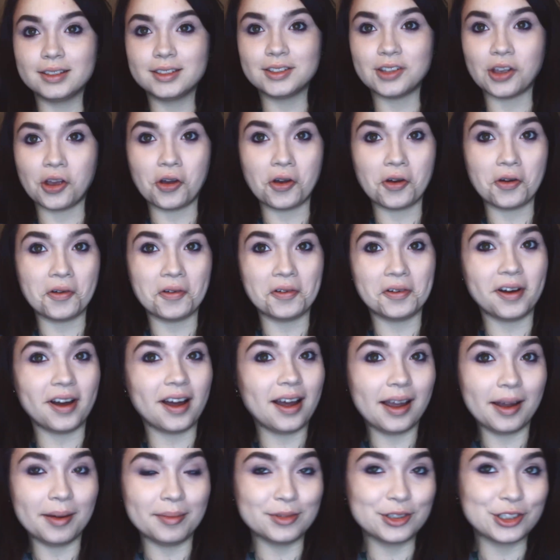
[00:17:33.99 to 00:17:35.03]
so
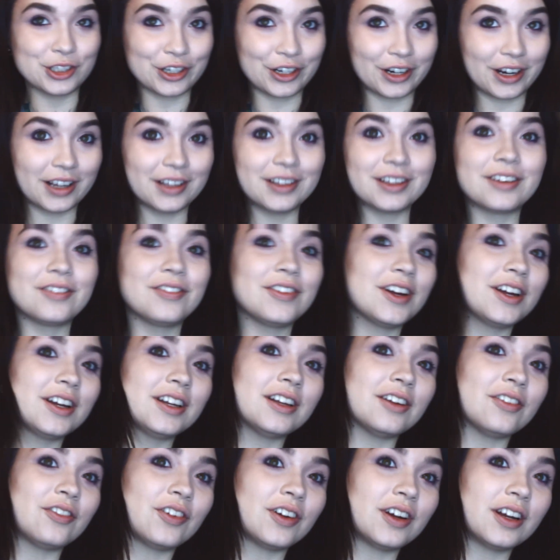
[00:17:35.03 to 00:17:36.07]
I'm sure I look very
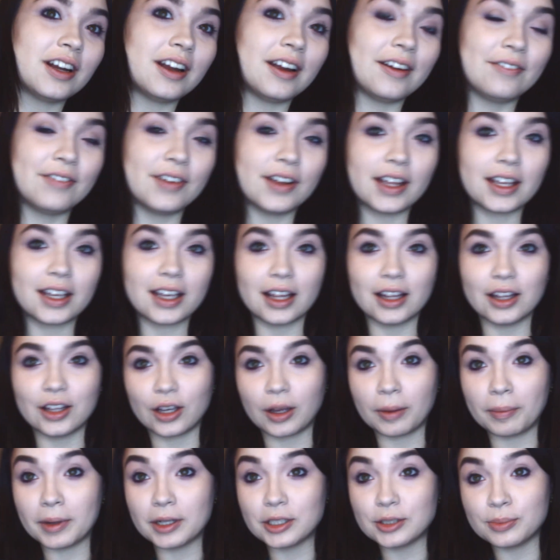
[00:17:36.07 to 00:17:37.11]
different. I feel like I
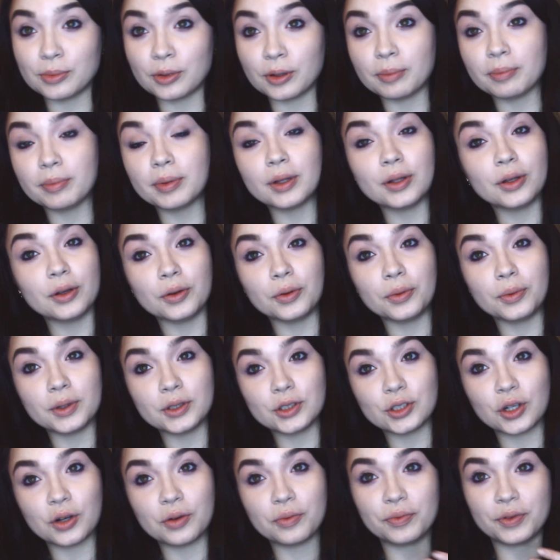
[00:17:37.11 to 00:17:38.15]
look much more blue,
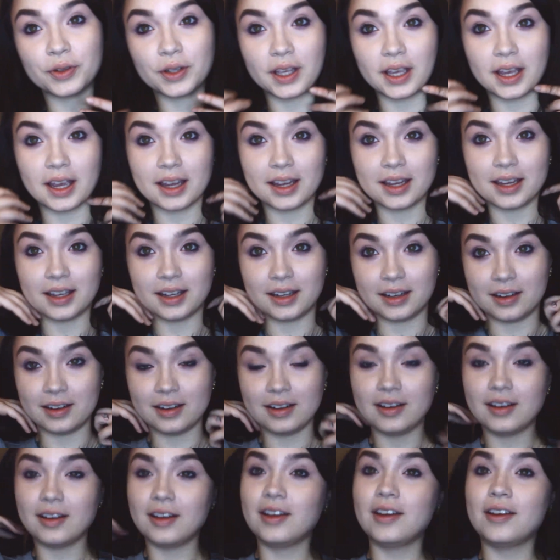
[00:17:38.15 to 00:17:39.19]
which hopefully I can
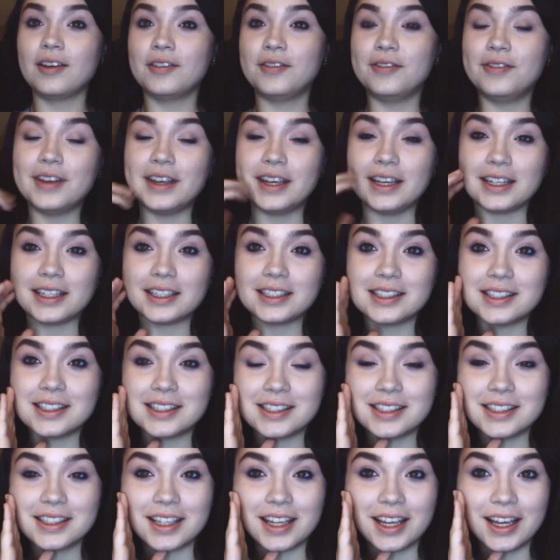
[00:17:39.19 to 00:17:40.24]

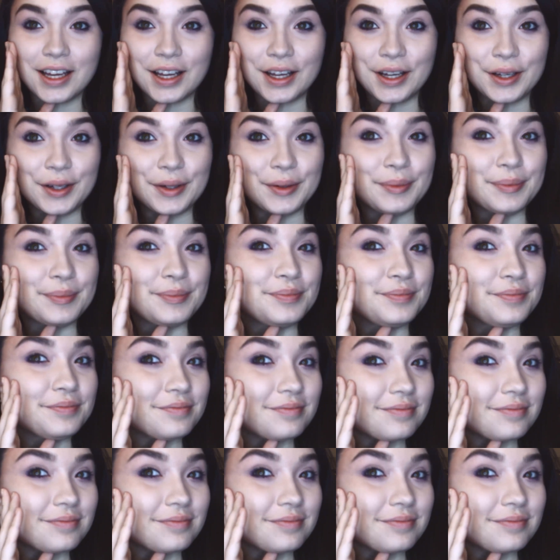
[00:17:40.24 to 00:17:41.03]
fix. Um,